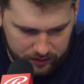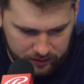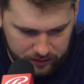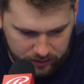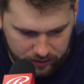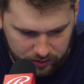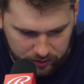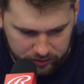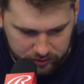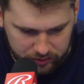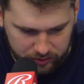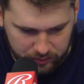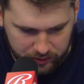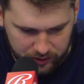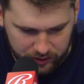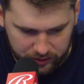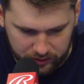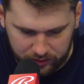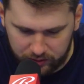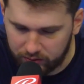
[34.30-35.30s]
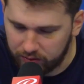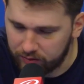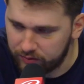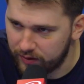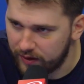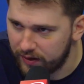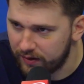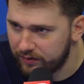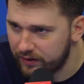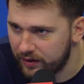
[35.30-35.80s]
look to me, you know,
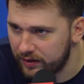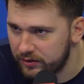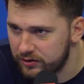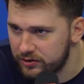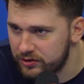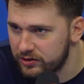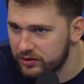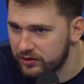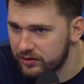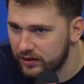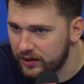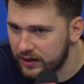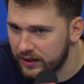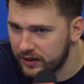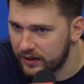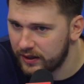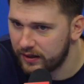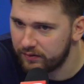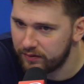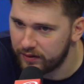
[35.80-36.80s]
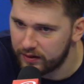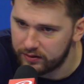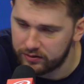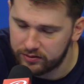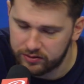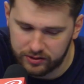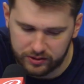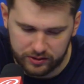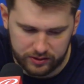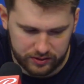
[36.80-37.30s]
if I have energy, they're gonna have
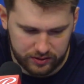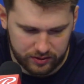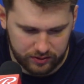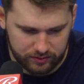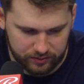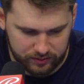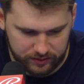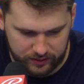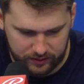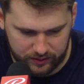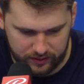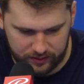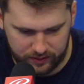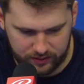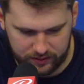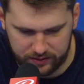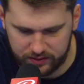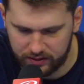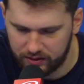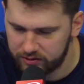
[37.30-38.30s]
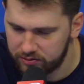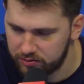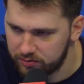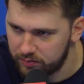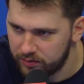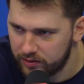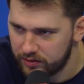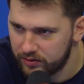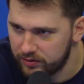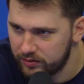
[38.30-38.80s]
energy. So it starts with
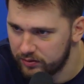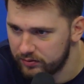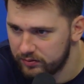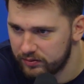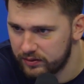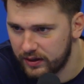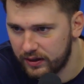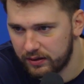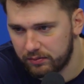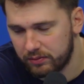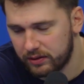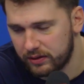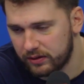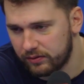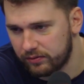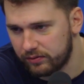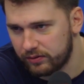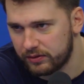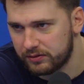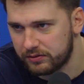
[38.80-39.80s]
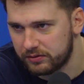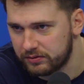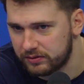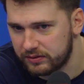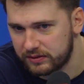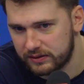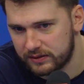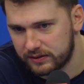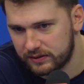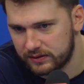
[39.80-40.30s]
me, you know, gotta make the free
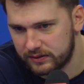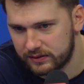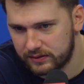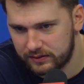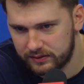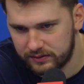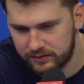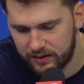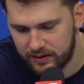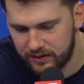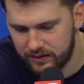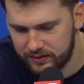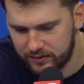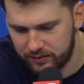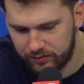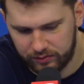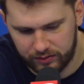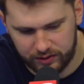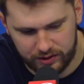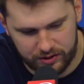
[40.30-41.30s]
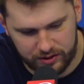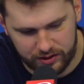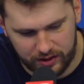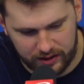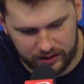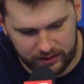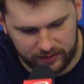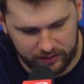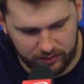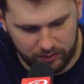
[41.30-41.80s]
throws. It's a free
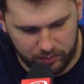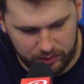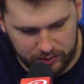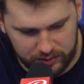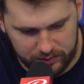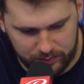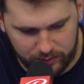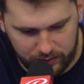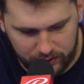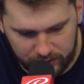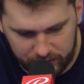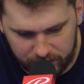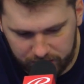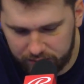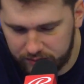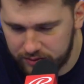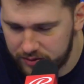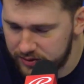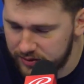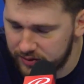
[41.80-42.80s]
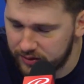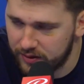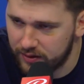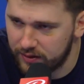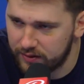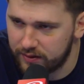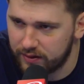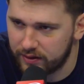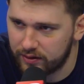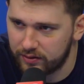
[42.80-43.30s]
shot, nobody's bothering you, you just
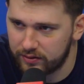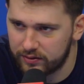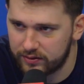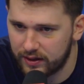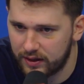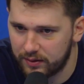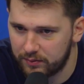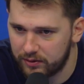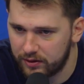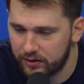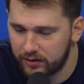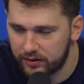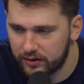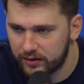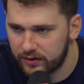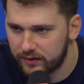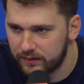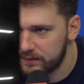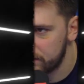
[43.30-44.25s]
gotta take your time and knock it in.